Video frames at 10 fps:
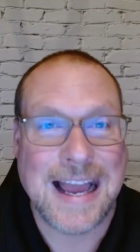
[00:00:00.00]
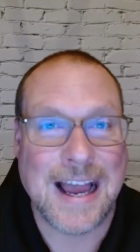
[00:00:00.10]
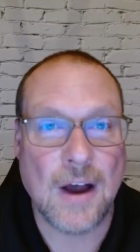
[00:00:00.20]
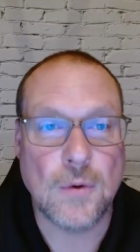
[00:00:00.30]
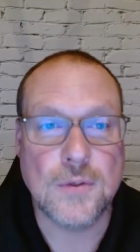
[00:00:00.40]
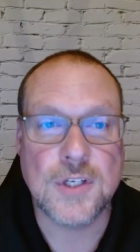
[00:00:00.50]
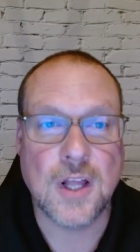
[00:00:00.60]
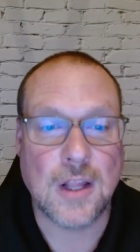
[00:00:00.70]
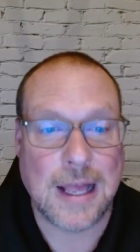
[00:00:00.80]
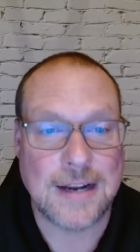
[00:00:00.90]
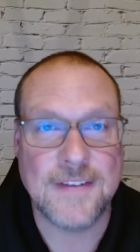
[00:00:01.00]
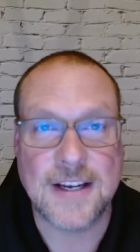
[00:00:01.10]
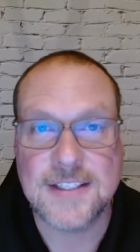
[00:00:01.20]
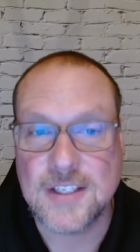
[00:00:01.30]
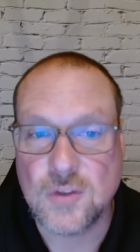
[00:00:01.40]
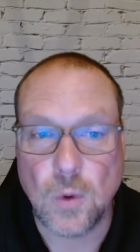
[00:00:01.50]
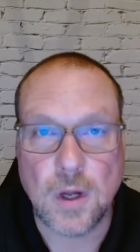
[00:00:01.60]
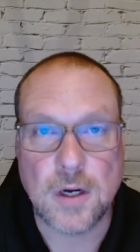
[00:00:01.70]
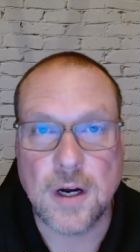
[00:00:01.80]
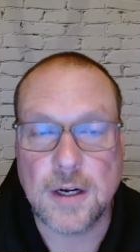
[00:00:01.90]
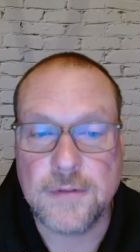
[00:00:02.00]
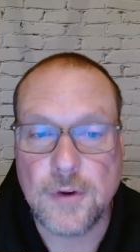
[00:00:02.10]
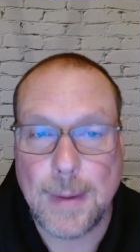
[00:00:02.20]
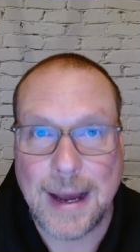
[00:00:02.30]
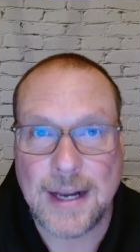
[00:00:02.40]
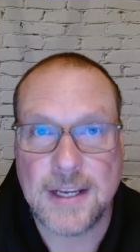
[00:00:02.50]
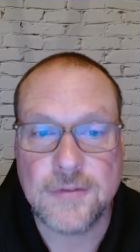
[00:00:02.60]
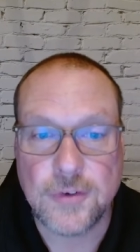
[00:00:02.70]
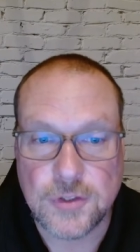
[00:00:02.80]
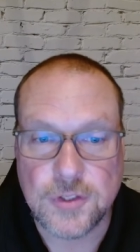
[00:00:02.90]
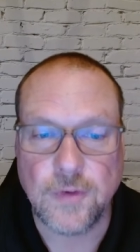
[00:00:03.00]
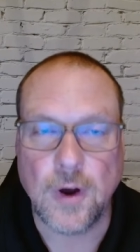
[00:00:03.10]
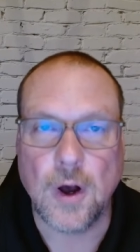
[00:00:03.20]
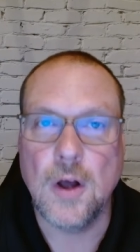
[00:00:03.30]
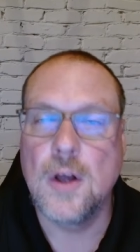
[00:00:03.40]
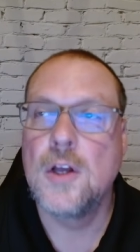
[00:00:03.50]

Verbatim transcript: out a lot of excess water out of your body, first of all.